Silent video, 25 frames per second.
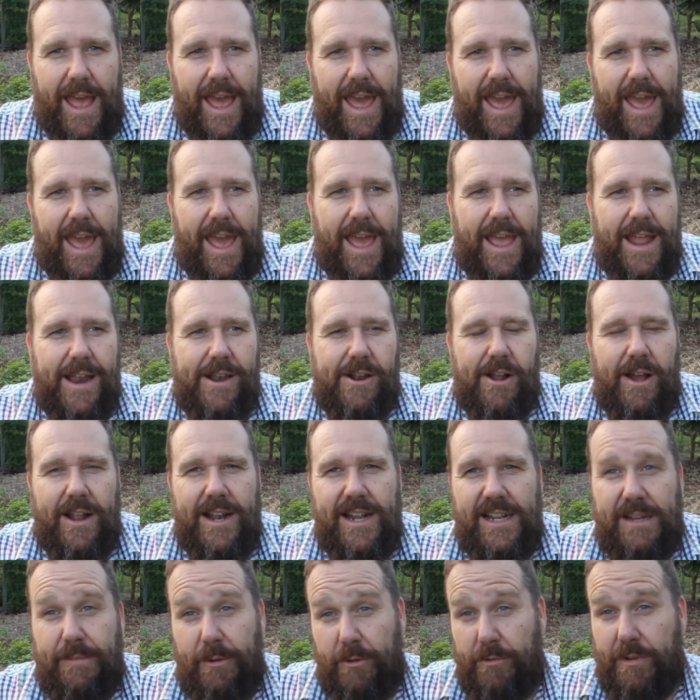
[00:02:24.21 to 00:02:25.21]
And I
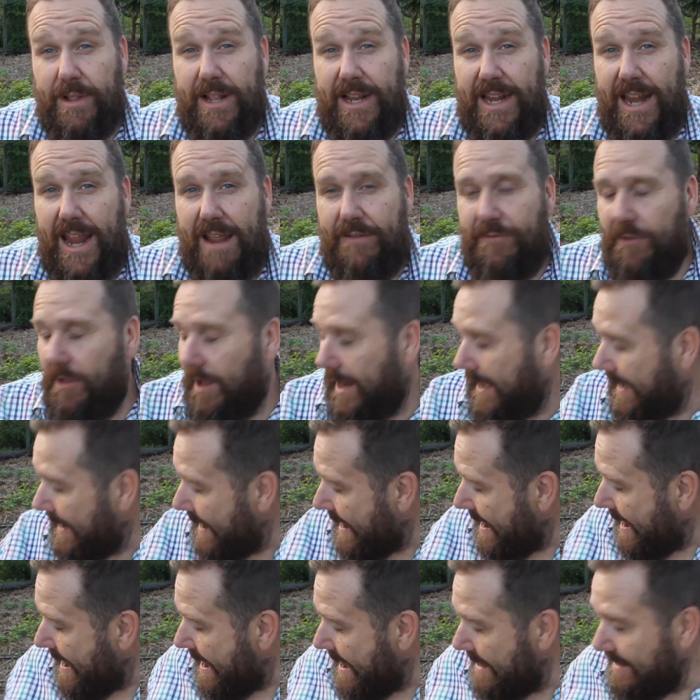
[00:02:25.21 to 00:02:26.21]
need to be really careful. I
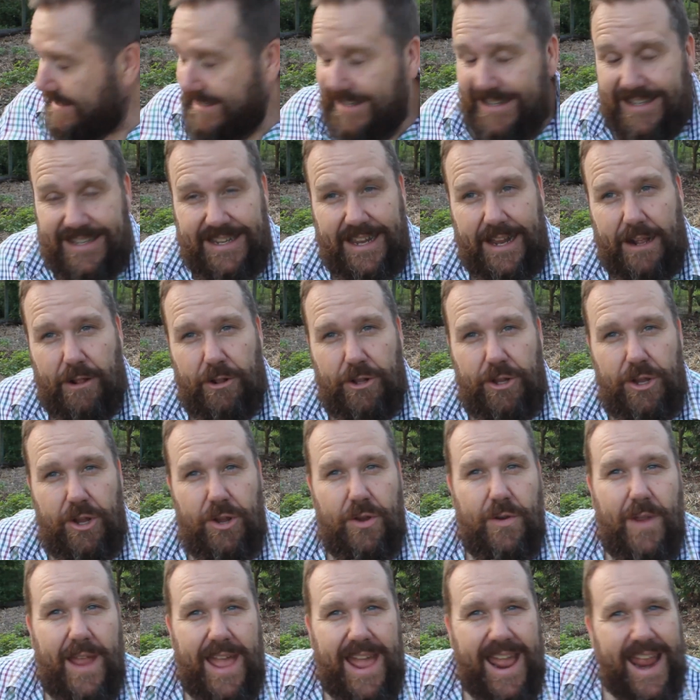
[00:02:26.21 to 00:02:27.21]
can't tell
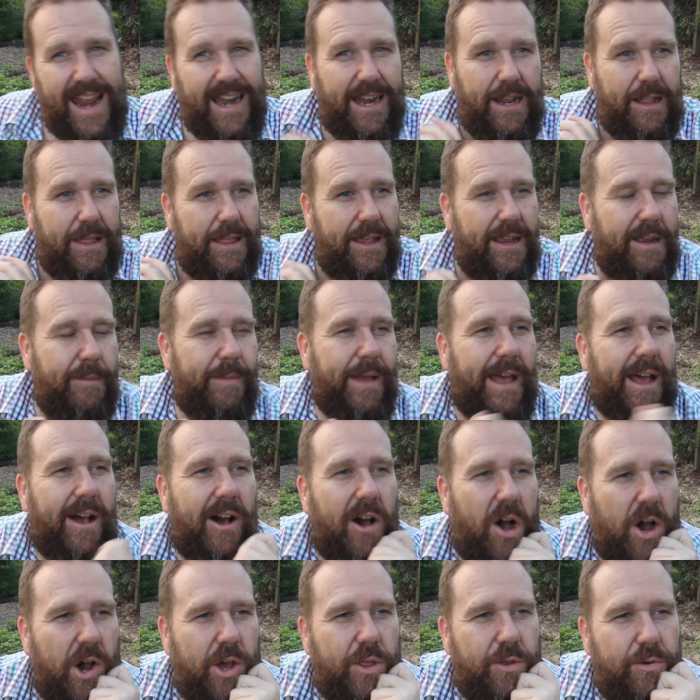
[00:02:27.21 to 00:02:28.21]
you anything about
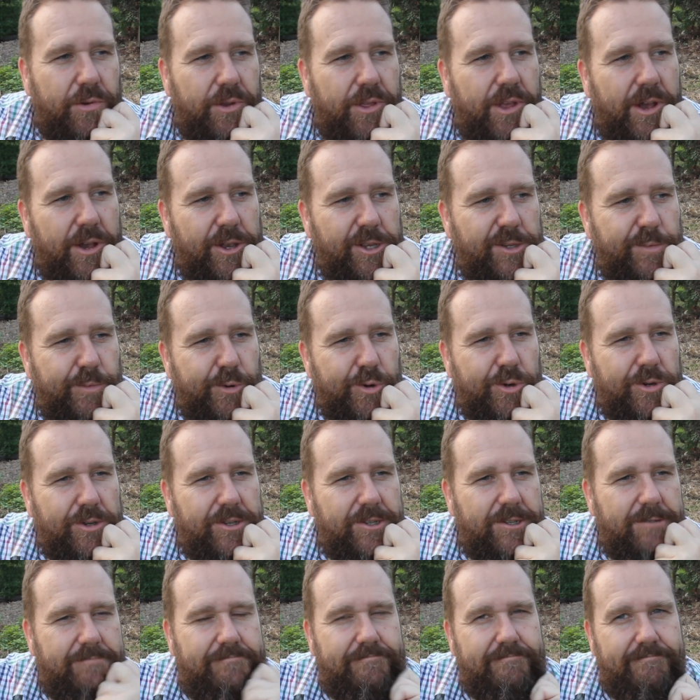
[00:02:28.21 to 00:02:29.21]
either of those
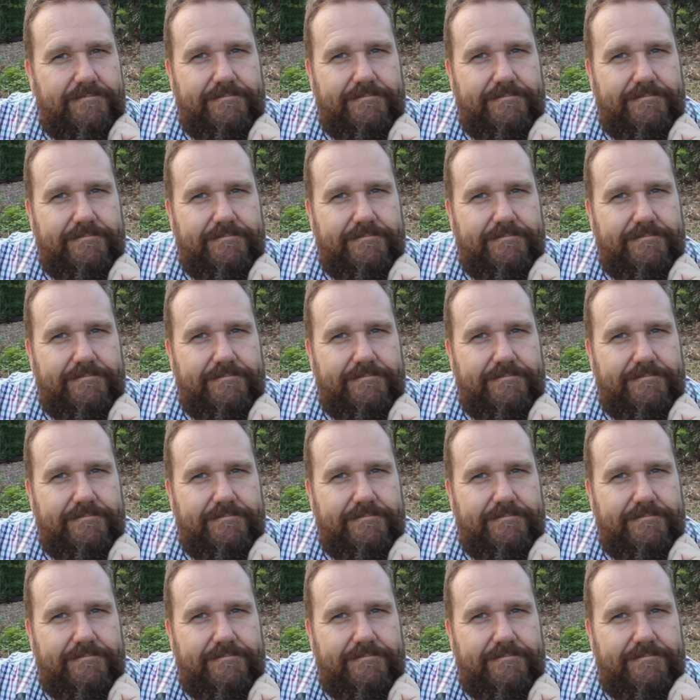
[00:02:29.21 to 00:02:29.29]
books.